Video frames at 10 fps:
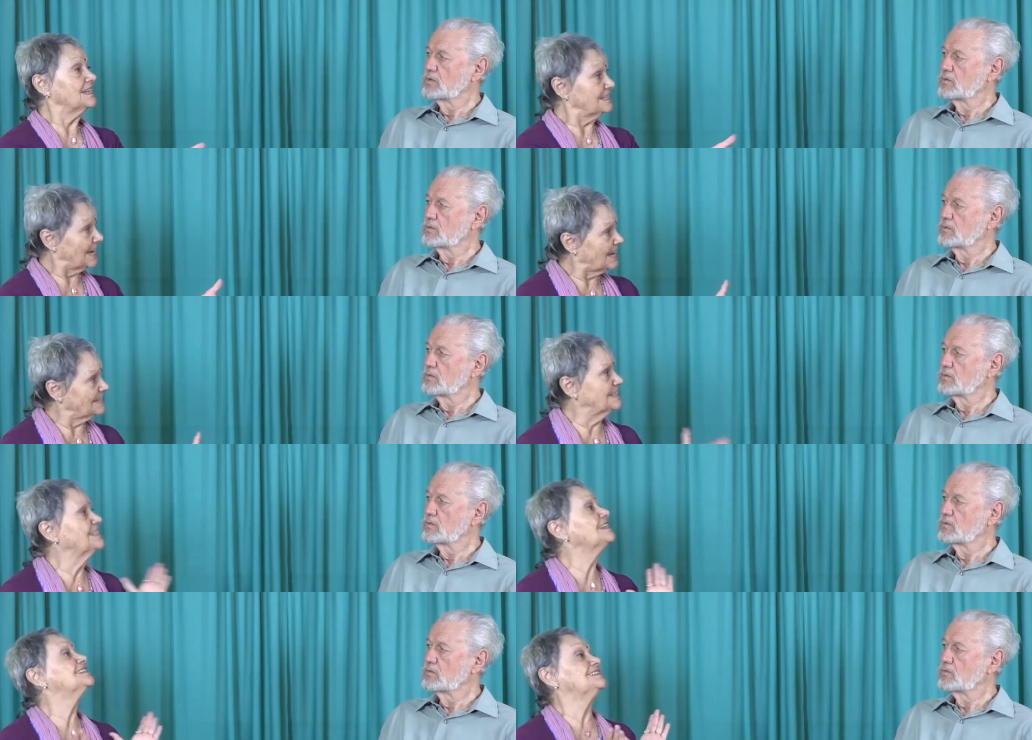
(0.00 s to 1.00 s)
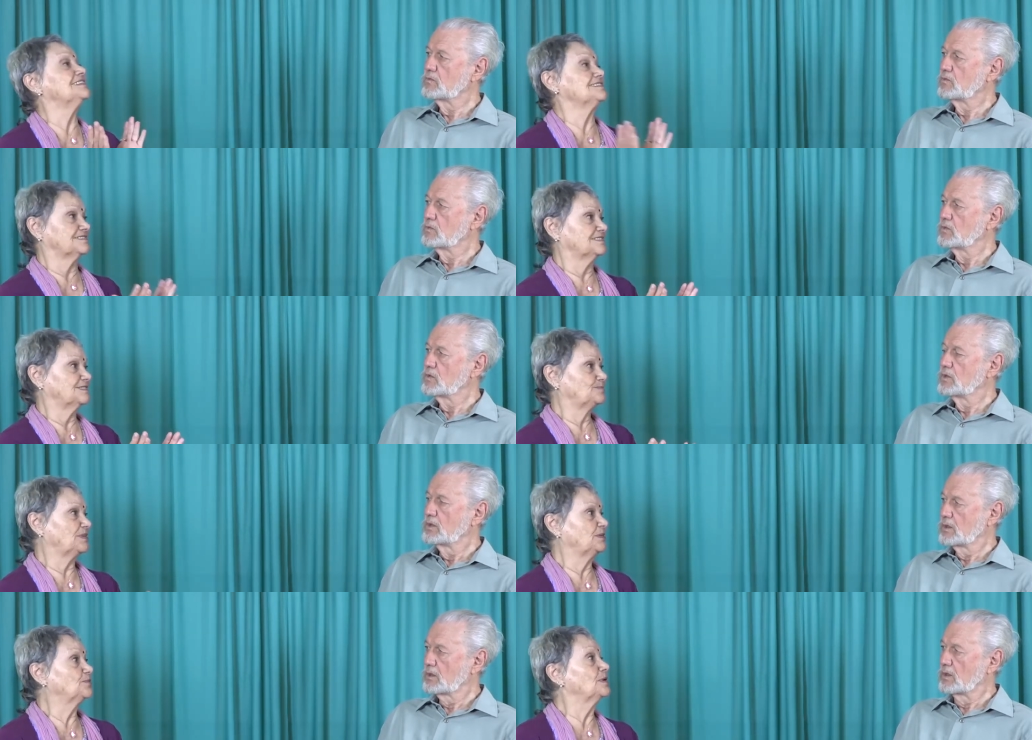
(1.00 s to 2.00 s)
Speaker 1: I, I need this
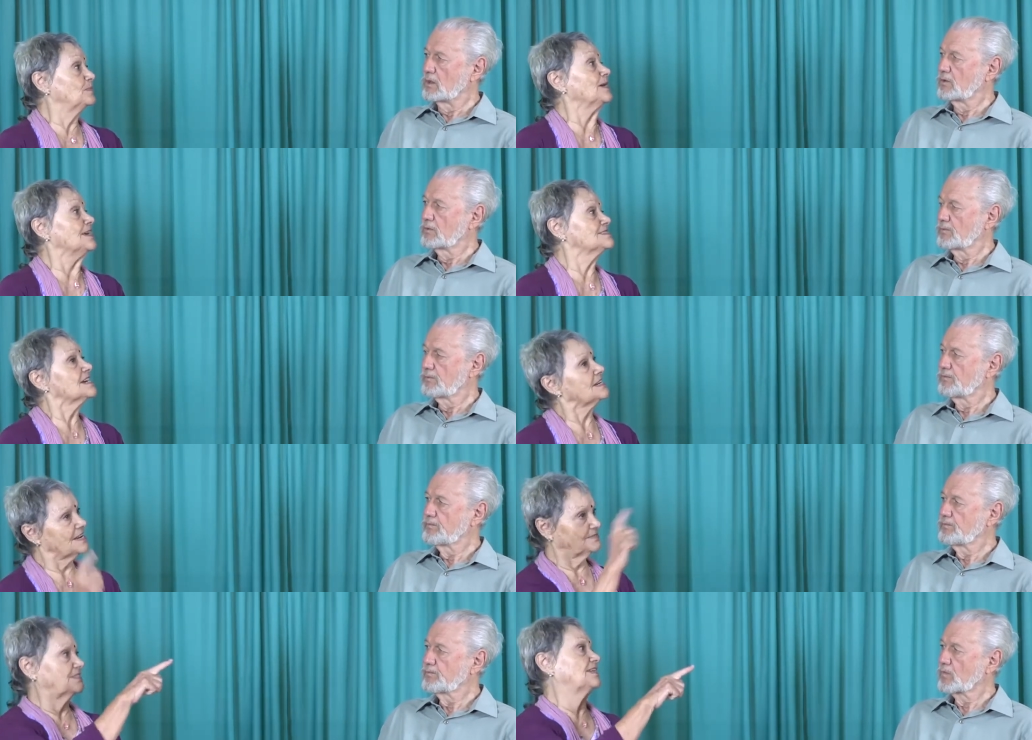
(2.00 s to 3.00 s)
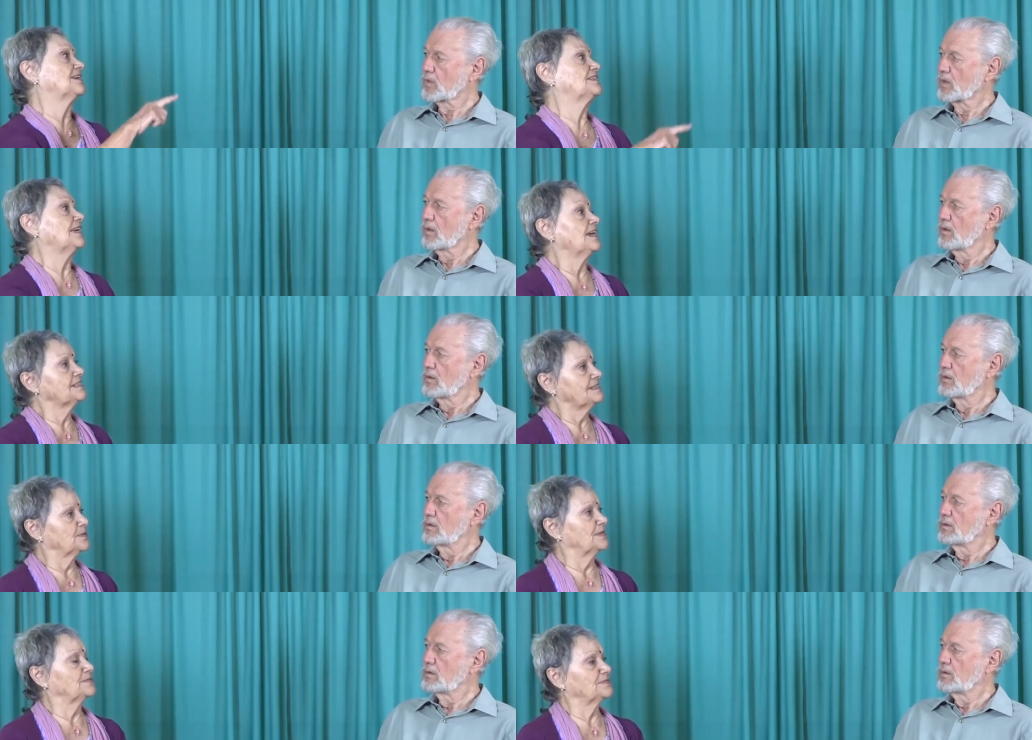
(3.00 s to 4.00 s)
spiritual ways, and after in the
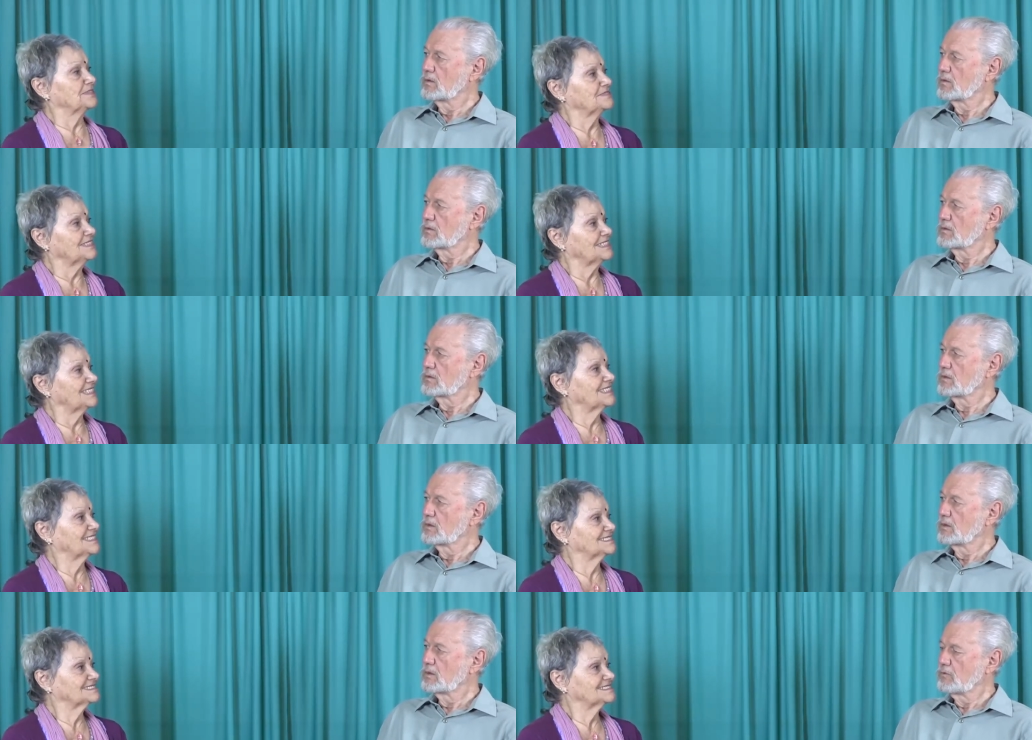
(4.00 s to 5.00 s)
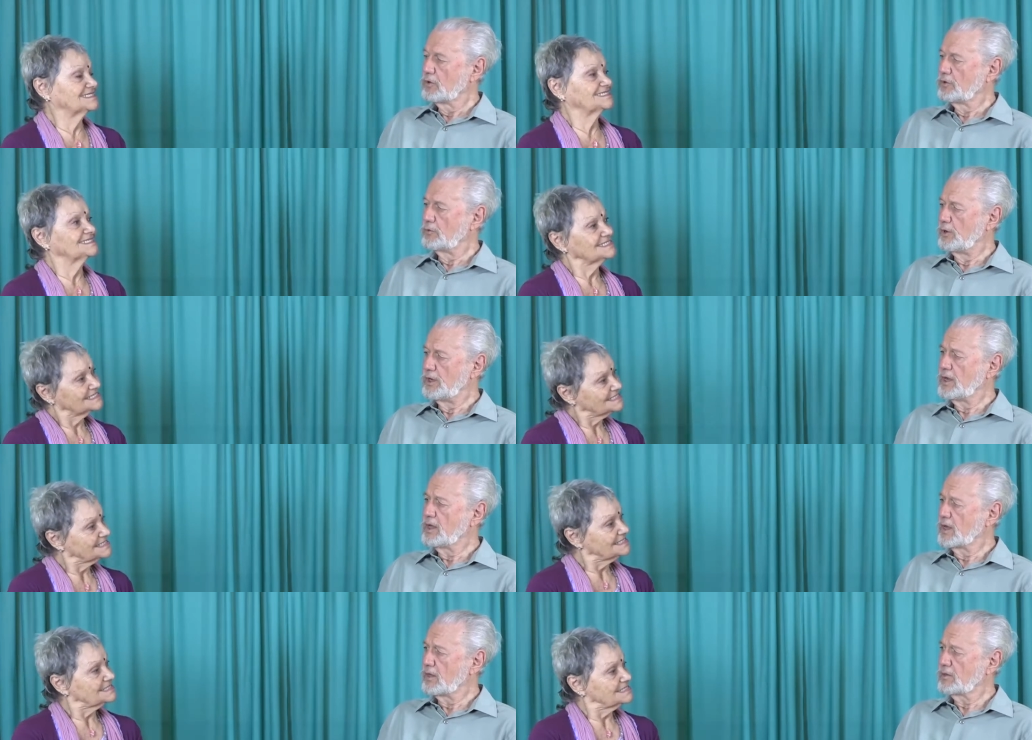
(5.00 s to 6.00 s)
80 I went to Aurobindo.
Speaker 2: Were you
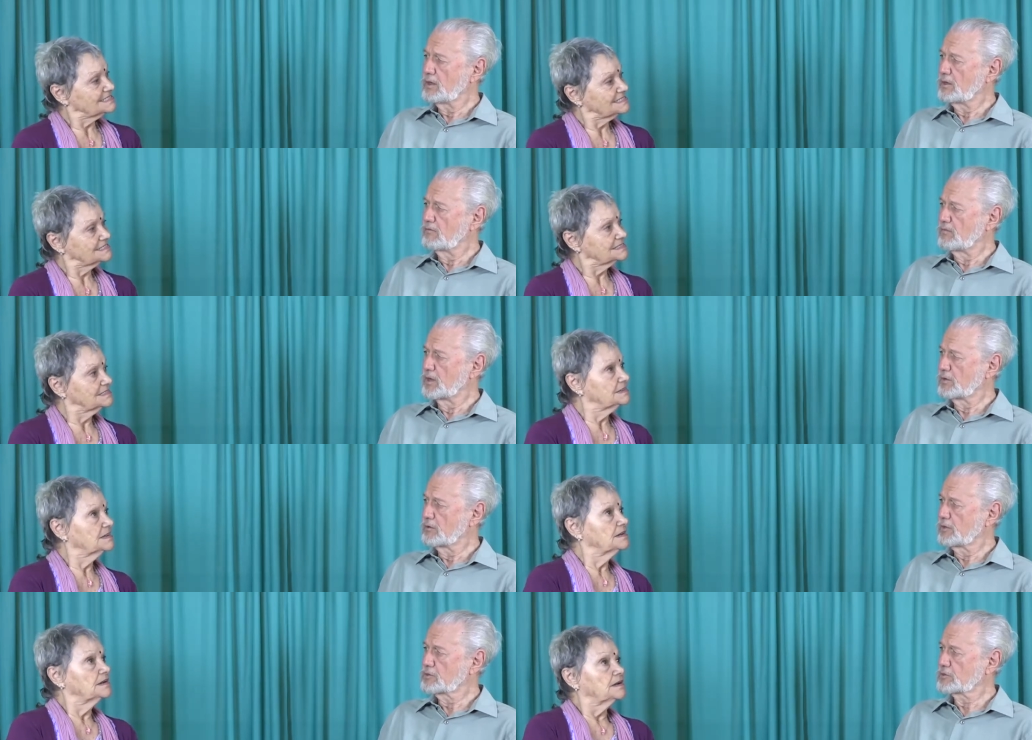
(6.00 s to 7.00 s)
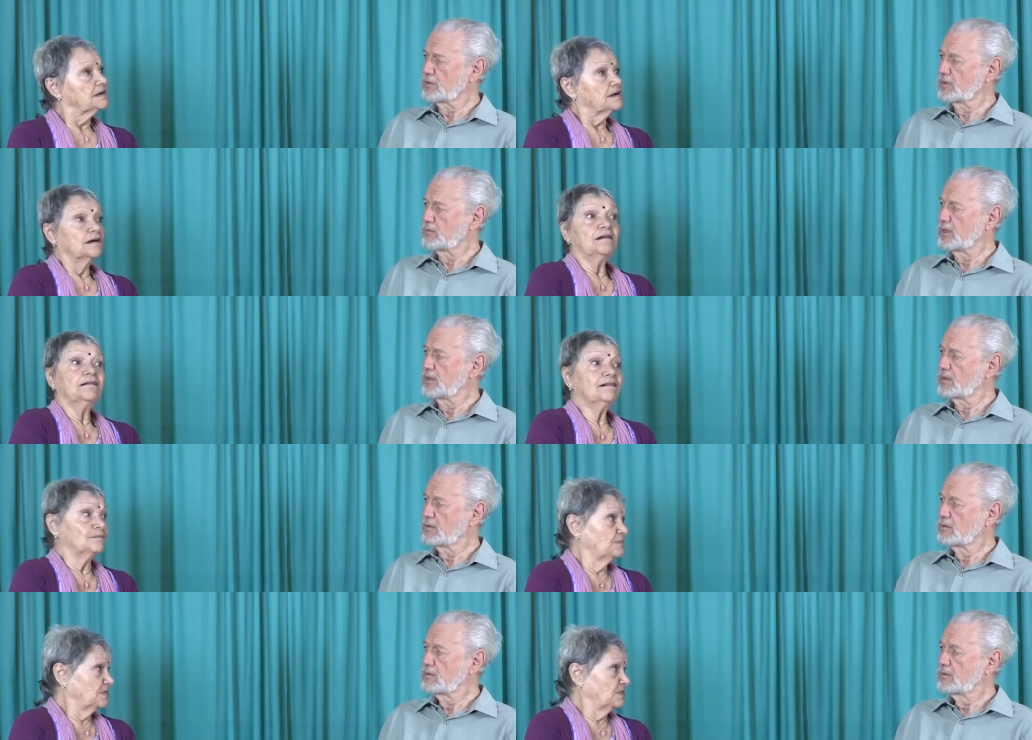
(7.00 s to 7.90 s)
reading anything of Mother and Sri Aurobindo?